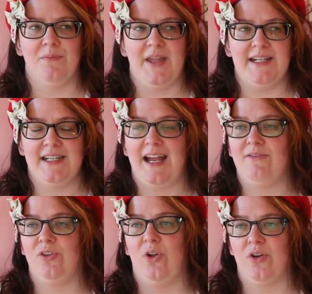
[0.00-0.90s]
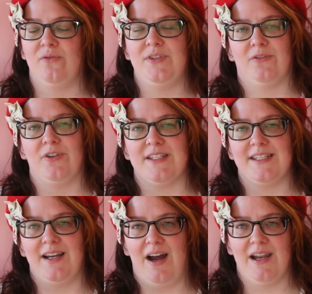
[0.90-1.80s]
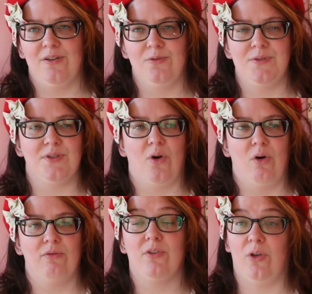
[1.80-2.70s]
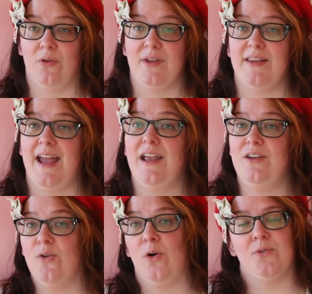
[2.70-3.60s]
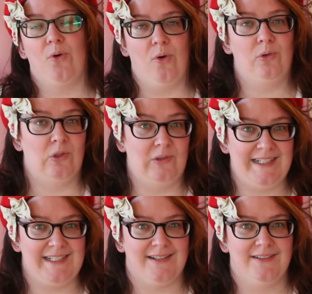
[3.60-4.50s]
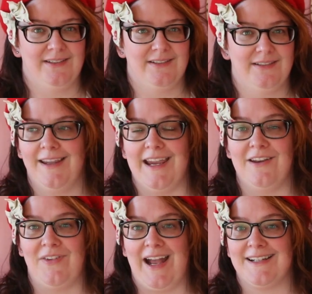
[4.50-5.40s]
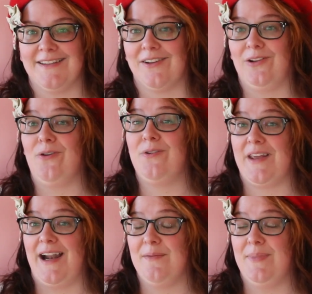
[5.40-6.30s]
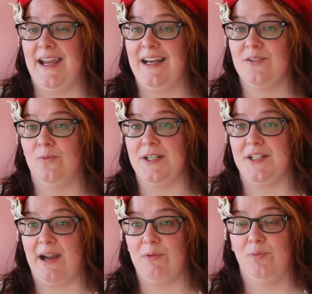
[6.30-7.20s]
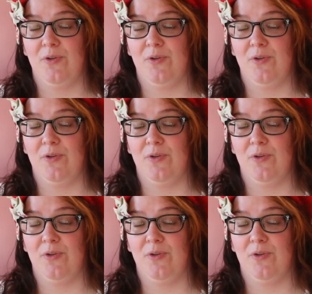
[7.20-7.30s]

They did have a lot of different styles of clothing there, not all Lolita. In fact, the cloak that I picked, which I will